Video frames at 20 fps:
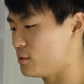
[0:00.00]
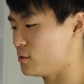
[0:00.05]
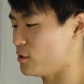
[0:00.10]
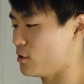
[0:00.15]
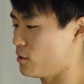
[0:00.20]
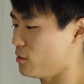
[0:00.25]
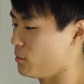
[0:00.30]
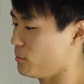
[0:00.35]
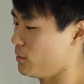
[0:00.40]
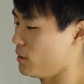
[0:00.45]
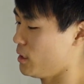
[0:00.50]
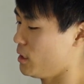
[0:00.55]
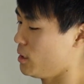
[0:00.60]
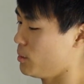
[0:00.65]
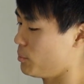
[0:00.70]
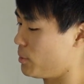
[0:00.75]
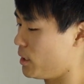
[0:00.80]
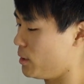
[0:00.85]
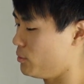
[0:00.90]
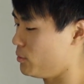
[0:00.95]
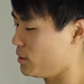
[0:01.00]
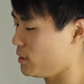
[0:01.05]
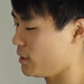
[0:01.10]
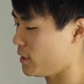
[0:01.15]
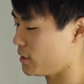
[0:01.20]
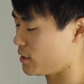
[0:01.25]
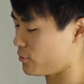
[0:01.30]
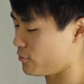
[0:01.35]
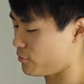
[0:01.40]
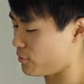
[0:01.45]
So, but I really
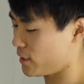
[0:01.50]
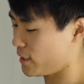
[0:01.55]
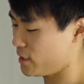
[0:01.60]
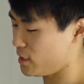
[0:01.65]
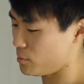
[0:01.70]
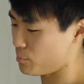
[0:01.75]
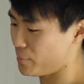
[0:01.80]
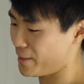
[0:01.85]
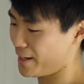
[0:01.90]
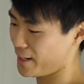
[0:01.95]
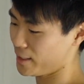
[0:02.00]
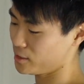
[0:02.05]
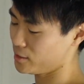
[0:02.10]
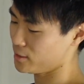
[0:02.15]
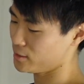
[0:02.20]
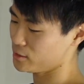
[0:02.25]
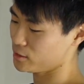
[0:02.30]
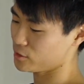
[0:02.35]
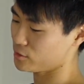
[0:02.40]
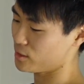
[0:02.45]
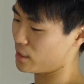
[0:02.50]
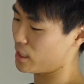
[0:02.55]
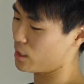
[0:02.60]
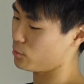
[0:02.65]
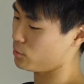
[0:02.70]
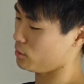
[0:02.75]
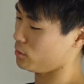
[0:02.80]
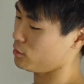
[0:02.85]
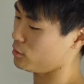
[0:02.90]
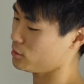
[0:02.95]
like the Flyknit pattern and just how
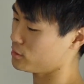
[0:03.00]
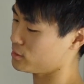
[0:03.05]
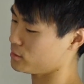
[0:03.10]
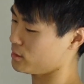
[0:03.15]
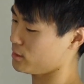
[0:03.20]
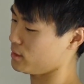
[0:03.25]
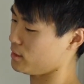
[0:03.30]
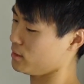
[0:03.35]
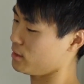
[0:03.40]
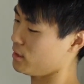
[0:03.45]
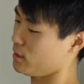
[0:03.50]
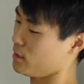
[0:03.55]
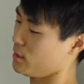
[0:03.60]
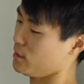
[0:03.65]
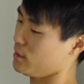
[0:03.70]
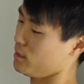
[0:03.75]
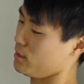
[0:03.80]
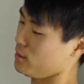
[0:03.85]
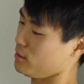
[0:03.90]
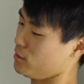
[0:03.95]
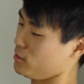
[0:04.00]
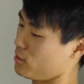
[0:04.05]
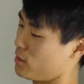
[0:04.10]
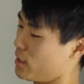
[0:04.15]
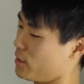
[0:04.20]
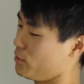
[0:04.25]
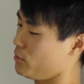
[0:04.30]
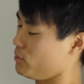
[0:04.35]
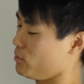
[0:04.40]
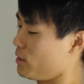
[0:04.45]
it looks, and you know
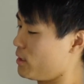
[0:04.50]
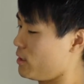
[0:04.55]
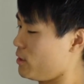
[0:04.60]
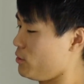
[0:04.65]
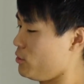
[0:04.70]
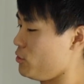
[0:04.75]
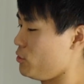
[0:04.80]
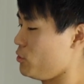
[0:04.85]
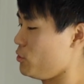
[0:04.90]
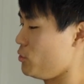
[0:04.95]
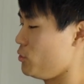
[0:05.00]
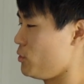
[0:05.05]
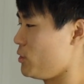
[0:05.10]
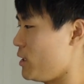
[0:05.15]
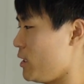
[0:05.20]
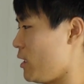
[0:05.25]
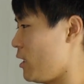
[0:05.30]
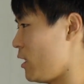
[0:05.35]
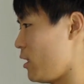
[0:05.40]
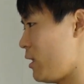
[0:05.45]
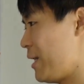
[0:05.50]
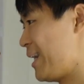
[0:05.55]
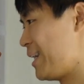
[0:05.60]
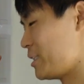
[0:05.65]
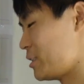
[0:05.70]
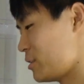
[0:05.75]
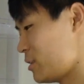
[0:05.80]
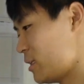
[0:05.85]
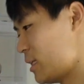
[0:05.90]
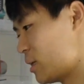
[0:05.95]
how you how you can
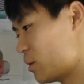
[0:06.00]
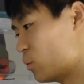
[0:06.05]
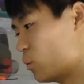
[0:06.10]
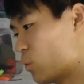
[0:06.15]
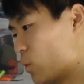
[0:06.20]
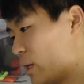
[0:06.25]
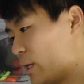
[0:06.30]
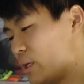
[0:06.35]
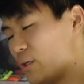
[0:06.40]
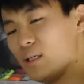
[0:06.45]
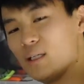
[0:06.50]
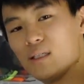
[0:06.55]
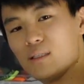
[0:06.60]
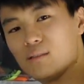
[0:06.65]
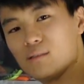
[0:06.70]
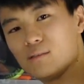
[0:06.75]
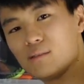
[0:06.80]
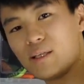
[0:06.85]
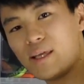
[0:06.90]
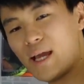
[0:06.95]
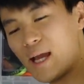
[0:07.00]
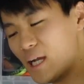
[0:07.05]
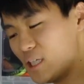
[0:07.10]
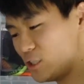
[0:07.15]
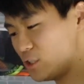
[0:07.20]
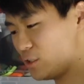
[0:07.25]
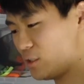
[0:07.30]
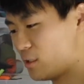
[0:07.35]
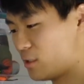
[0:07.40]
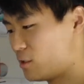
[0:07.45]
actually like wear it
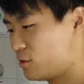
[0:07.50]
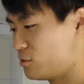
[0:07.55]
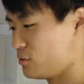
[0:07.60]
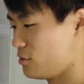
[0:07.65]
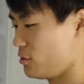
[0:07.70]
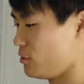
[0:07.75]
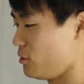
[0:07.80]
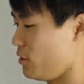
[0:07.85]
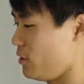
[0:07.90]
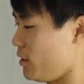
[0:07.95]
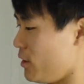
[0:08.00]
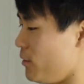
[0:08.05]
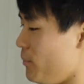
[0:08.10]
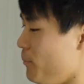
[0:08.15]
casually also, you